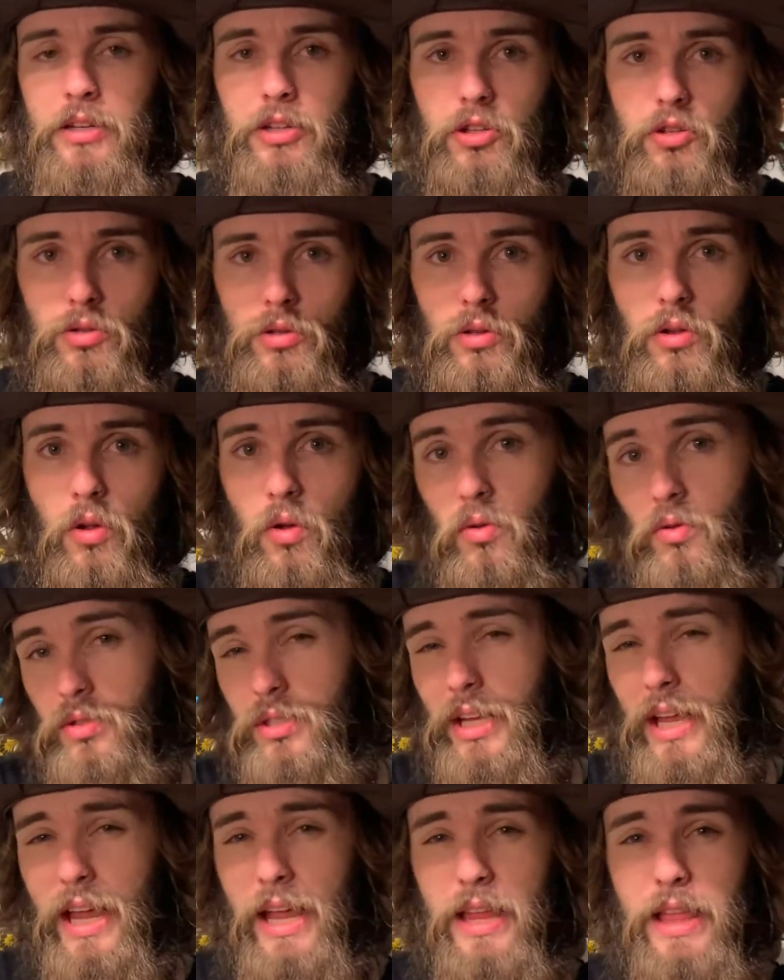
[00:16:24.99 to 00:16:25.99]
drill
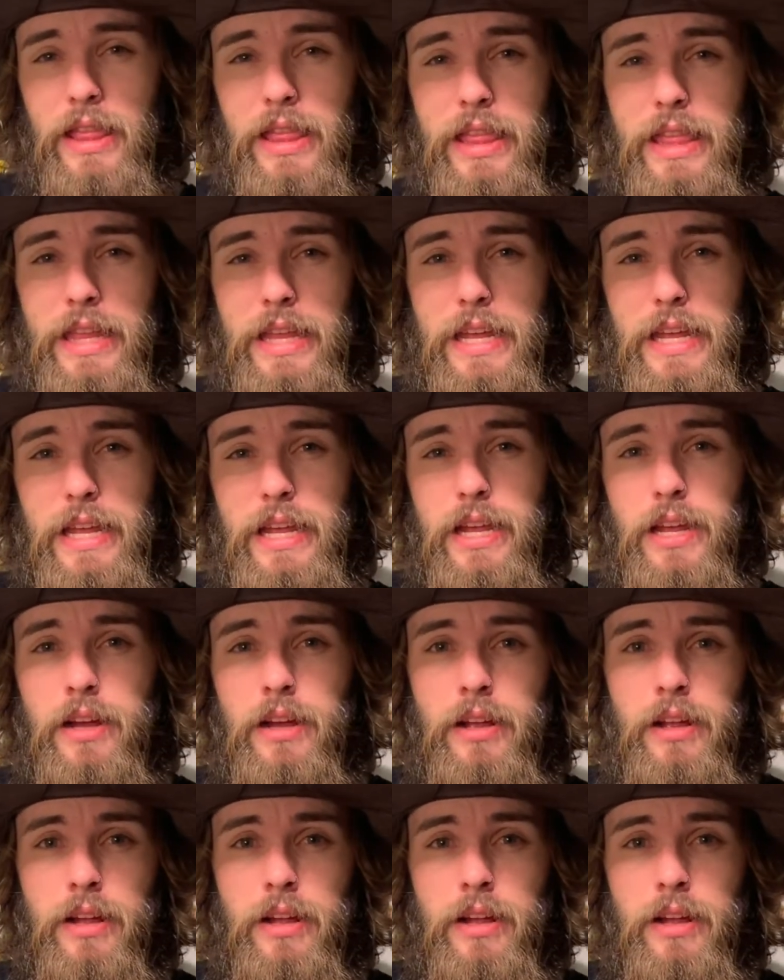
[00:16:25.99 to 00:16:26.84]
holes in the